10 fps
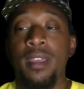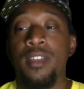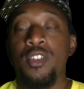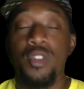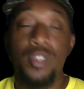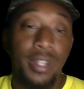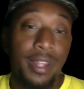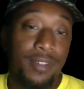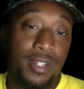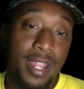you should
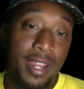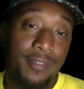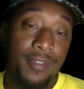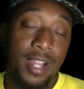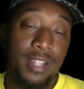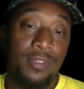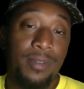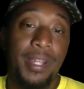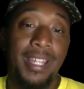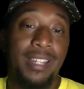never take advice
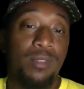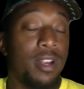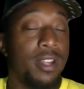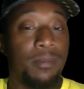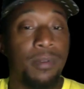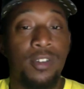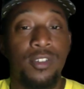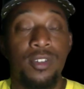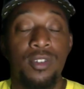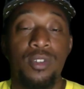from any random
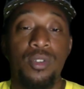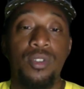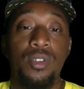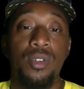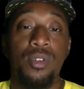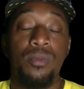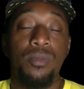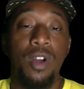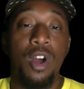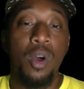person on YouTube.
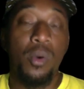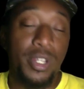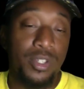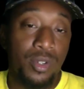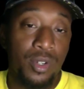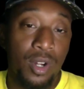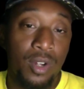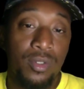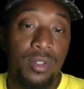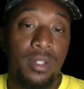Always do your
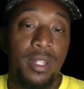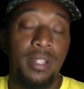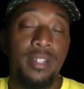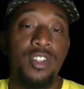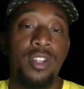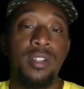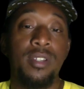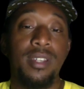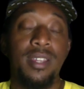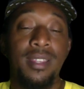own due
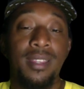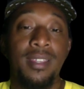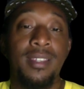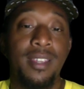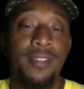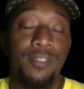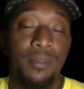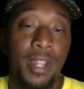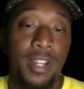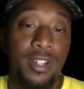diligence, and this
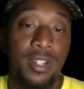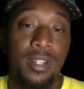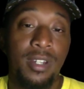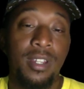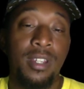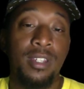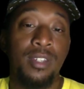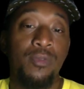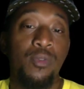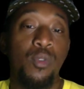information
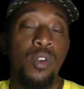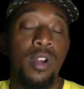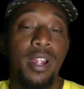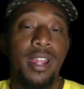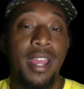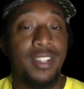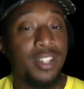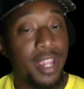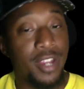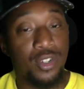is for
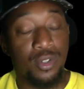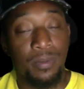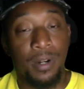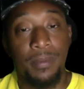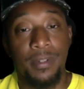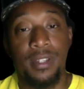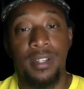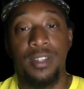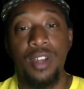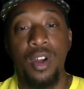educational
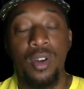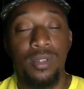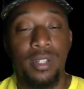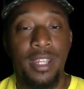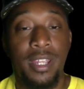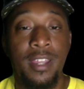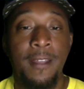purposes only.